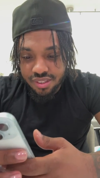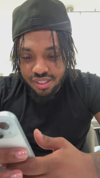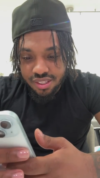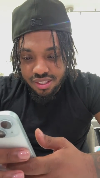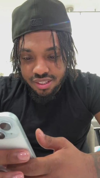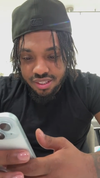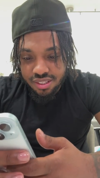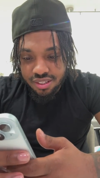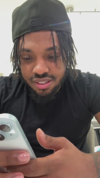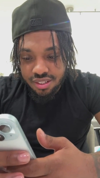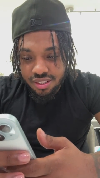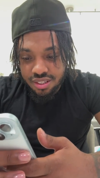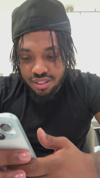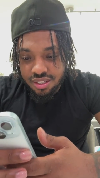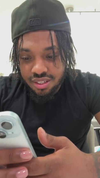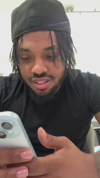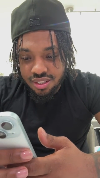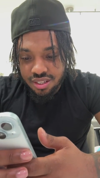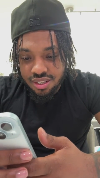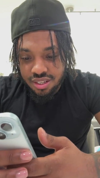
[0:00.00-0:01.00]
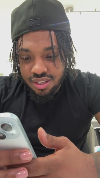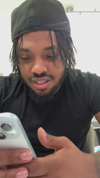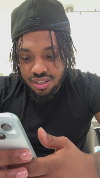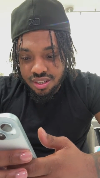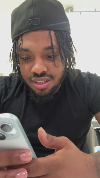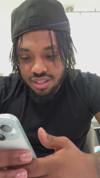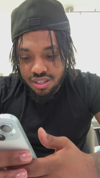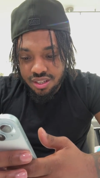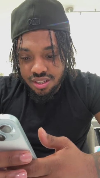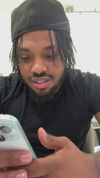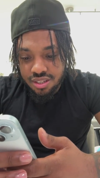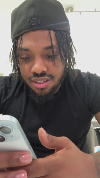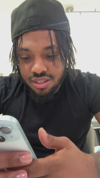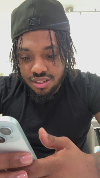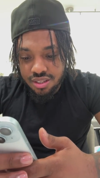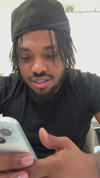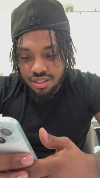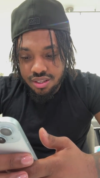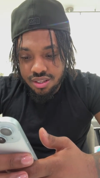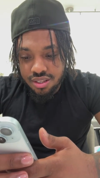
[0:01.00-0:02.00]

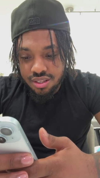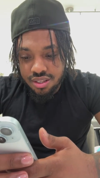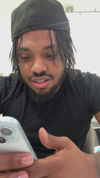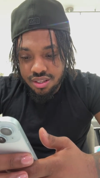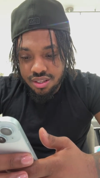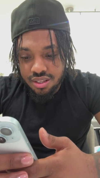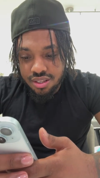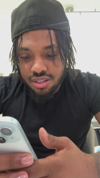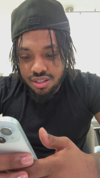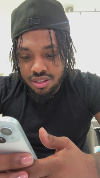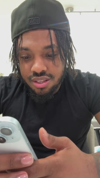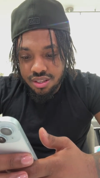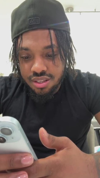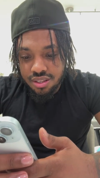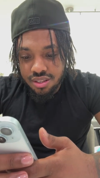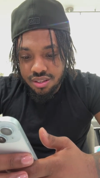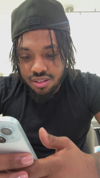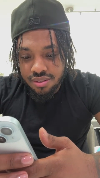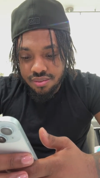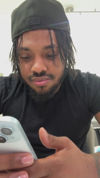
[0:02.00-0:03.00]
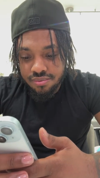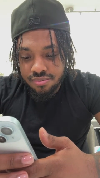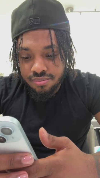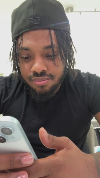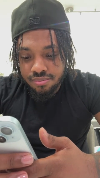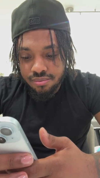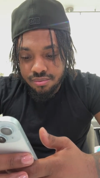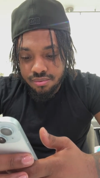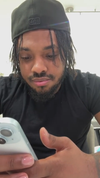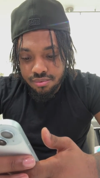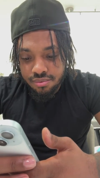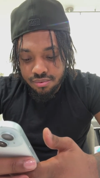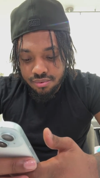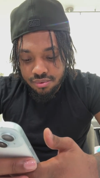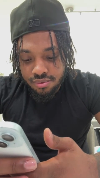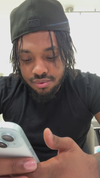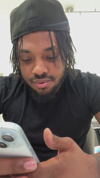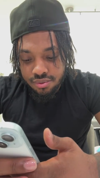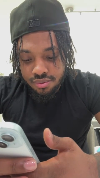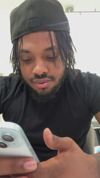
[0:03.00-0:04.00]

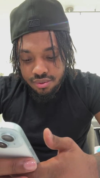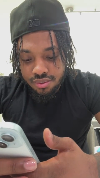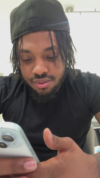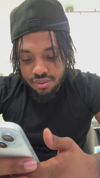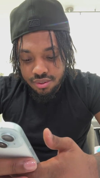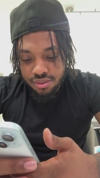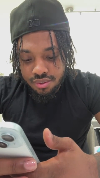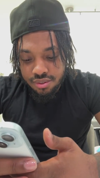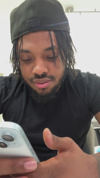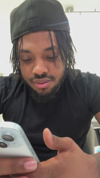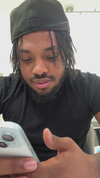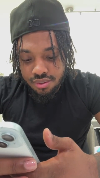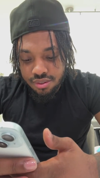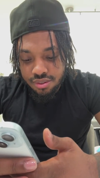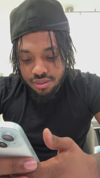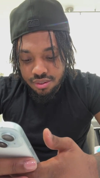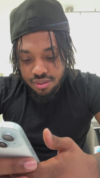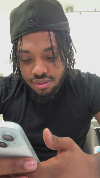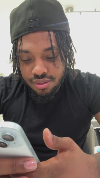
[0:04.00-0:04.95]
(silence)